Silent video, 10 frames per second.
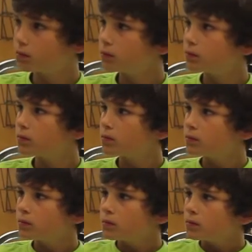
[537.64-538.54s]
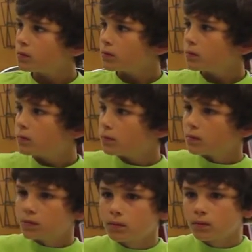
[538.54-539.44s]

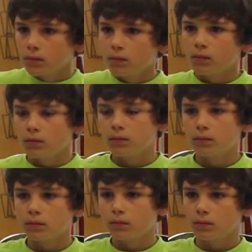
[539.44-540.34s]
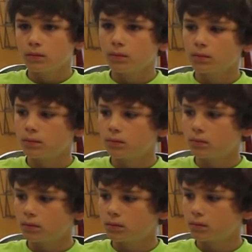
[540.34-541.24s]

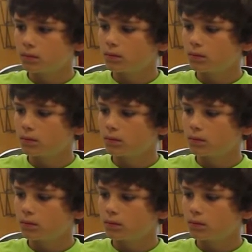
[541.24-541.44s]
(silent)